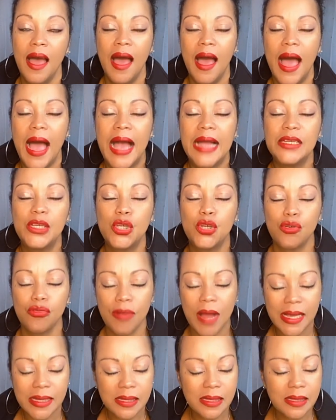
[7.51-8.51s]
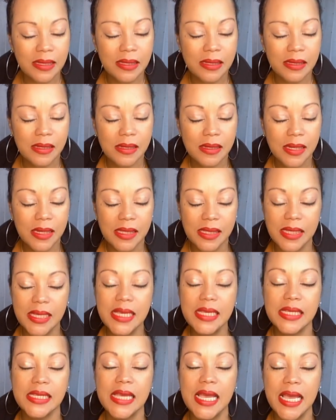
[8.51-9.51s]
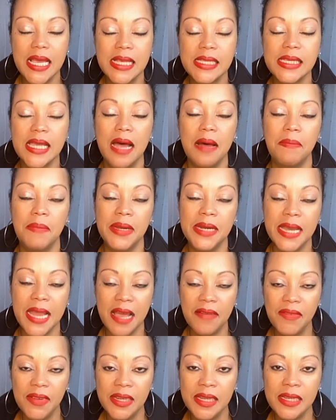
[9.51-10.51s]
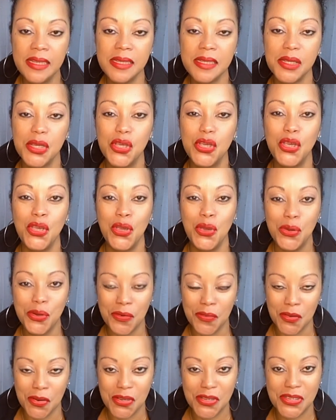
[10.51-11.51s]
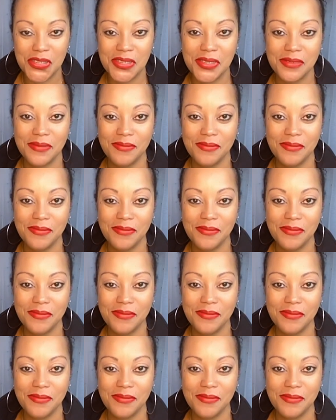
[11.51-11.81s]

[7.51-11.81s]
I trust this is a benevolent universe.